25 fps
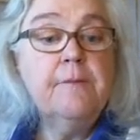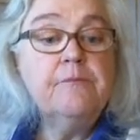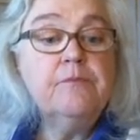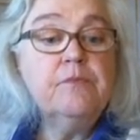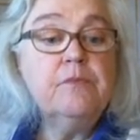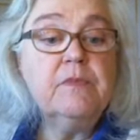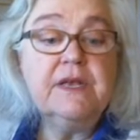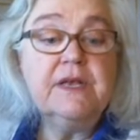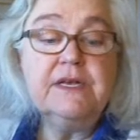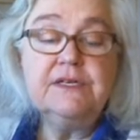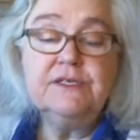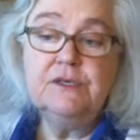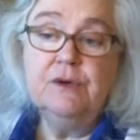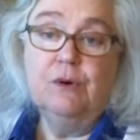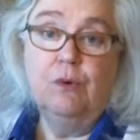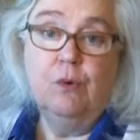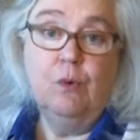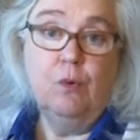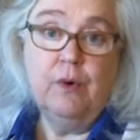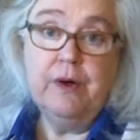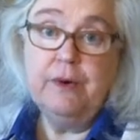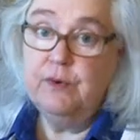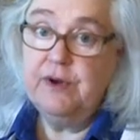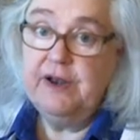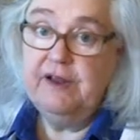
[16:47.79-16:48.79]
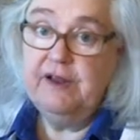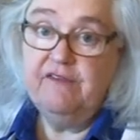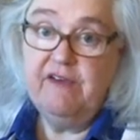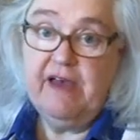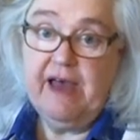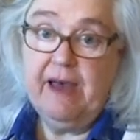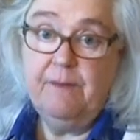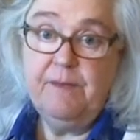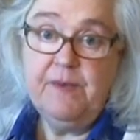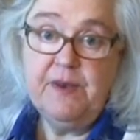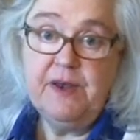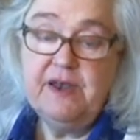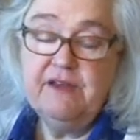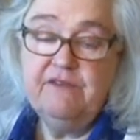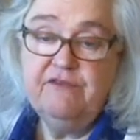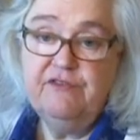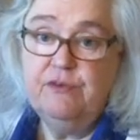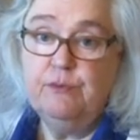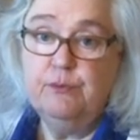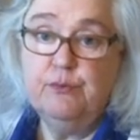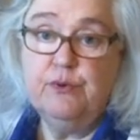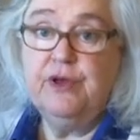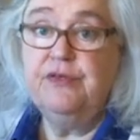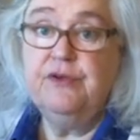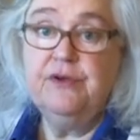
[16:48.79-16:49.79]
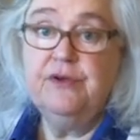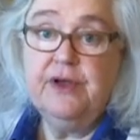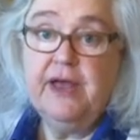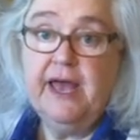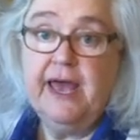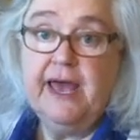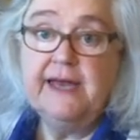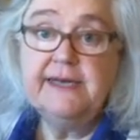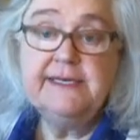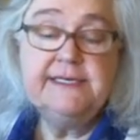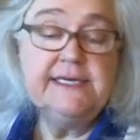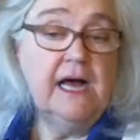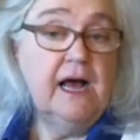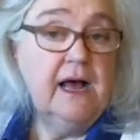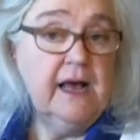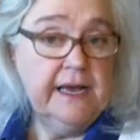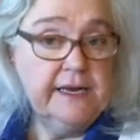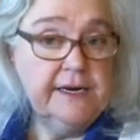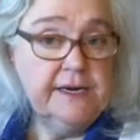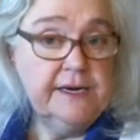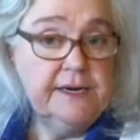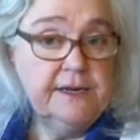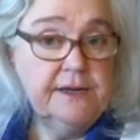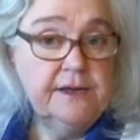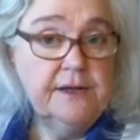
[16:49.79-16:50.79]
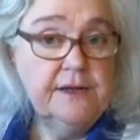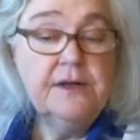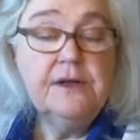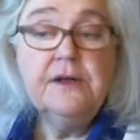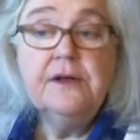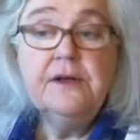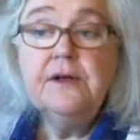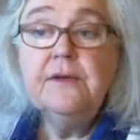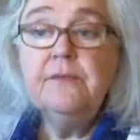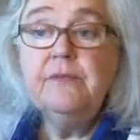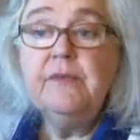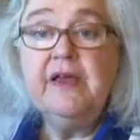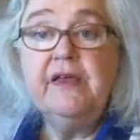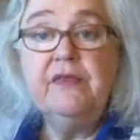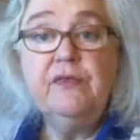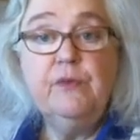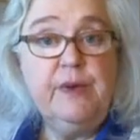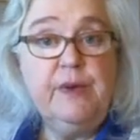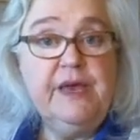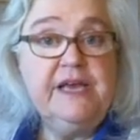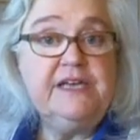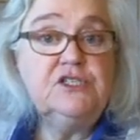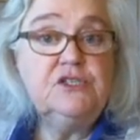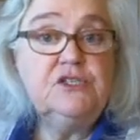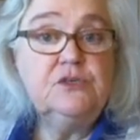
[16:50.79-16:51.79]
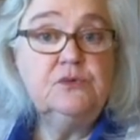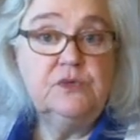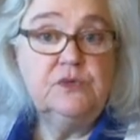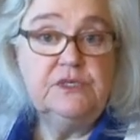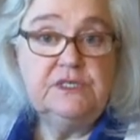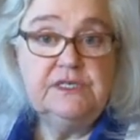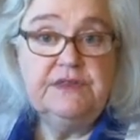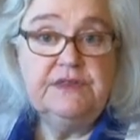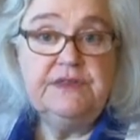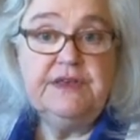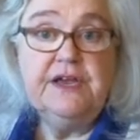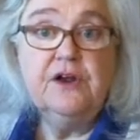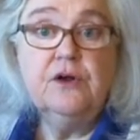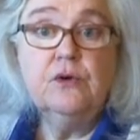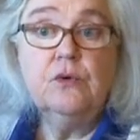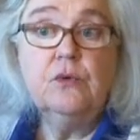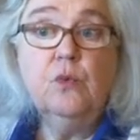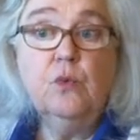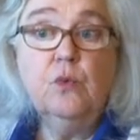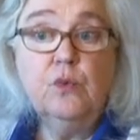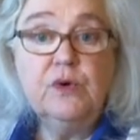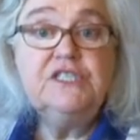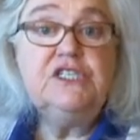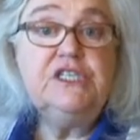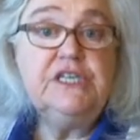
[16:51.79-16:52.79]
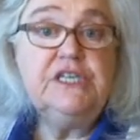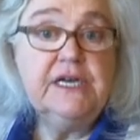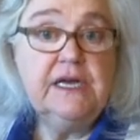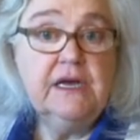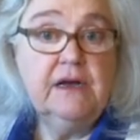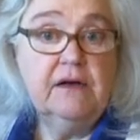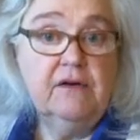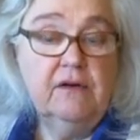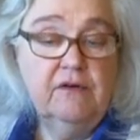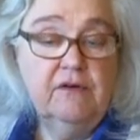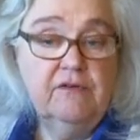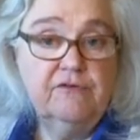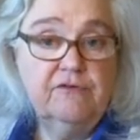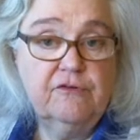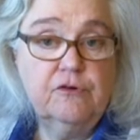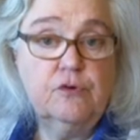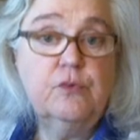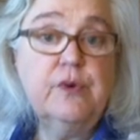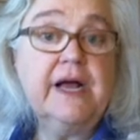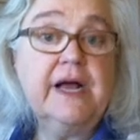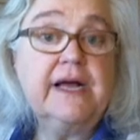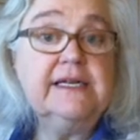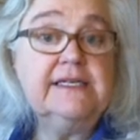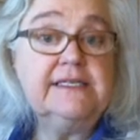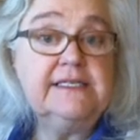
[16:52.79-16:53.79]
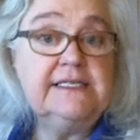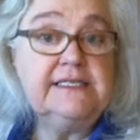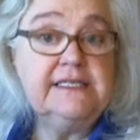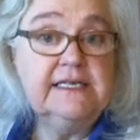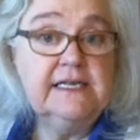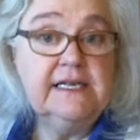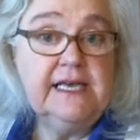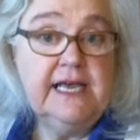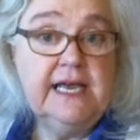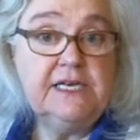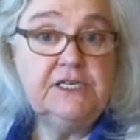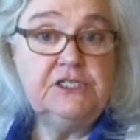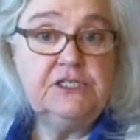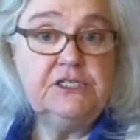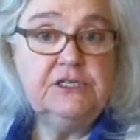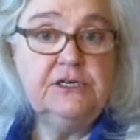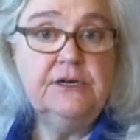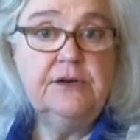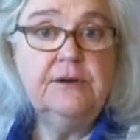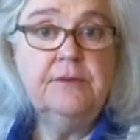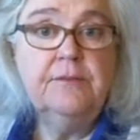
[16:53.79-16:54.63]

because what would have happened if the brother had died and the patient was there wishing for reconciliation?